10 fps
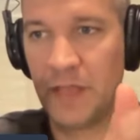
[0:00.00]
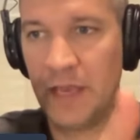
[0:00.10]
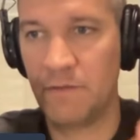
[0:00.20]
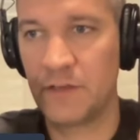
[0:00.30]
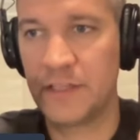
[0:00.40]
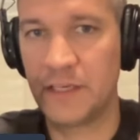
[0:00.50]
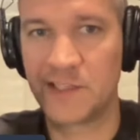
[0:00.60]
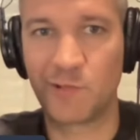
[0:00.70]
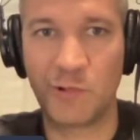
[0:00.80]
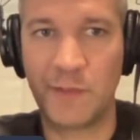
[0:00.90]

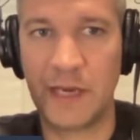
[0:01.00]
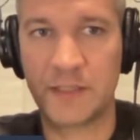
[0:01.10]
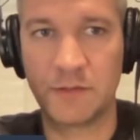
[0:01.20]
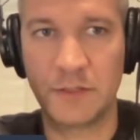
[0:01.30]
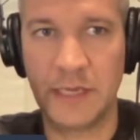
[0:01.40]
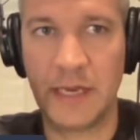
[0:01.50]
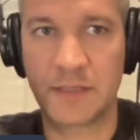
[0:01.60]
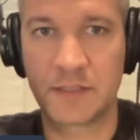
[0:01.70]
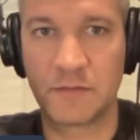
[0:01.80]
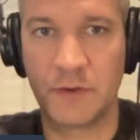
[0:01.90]
Everything's going back to a
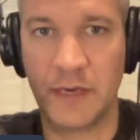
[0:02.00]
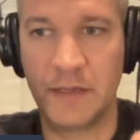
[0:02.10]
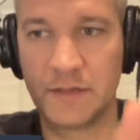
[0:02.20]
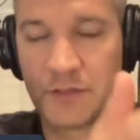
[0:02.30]
desk, right?